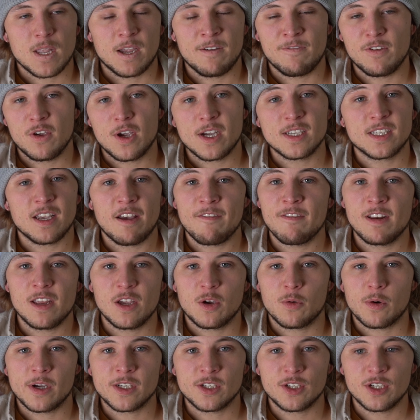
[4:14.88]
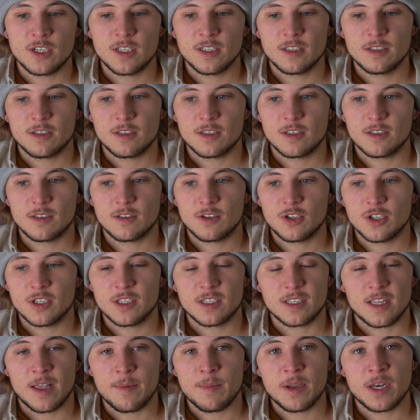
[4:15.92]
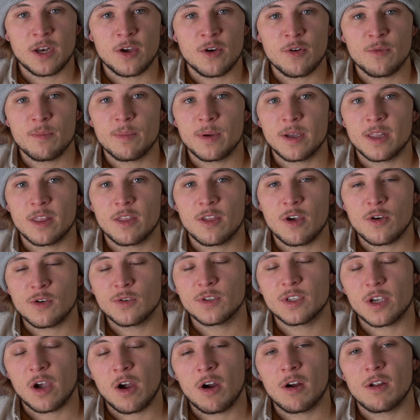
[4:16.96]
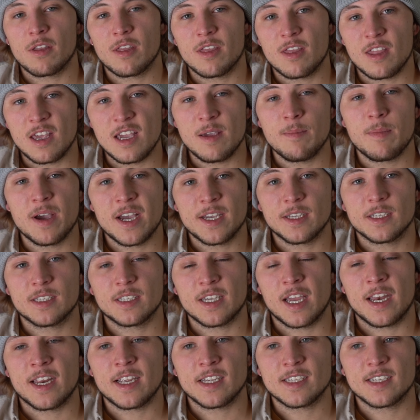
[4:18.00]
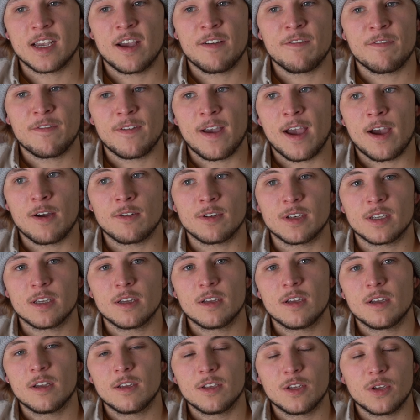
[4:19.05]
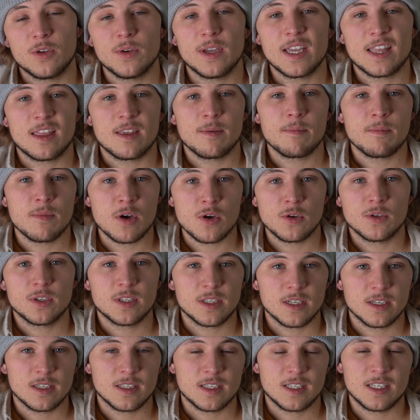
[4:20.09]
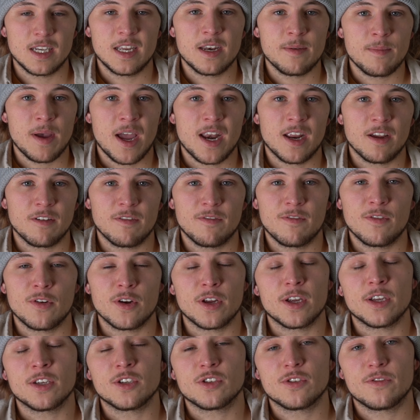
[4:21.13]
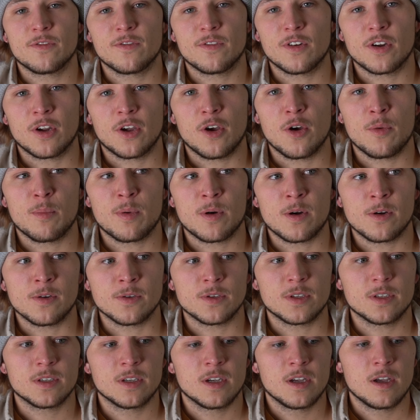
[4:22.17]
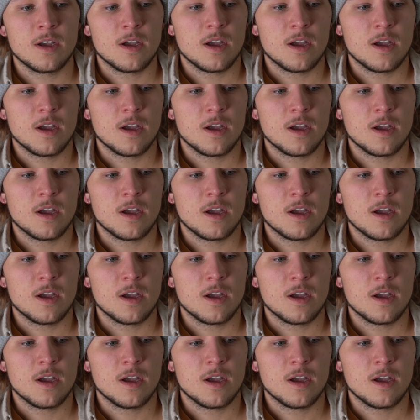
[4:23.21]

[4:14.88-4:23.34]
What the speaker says: If you guys have any questions, just let me know, but those are the best settings I've found to get the most cinematic footage for GoPros.